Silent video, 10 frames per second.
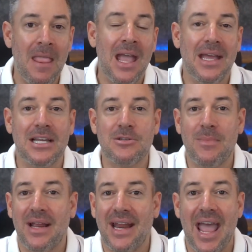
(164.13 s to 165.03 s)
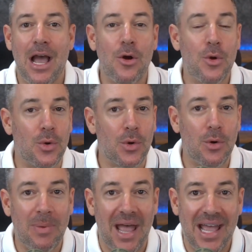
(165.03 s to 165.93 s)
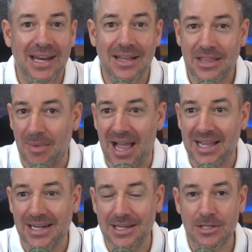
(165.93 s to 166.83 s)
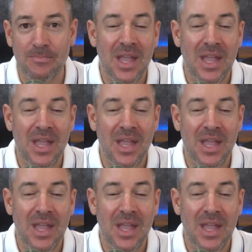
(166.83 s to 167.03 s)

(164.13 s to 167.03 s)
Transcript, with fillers: It doesn't matter how good or bad the market is.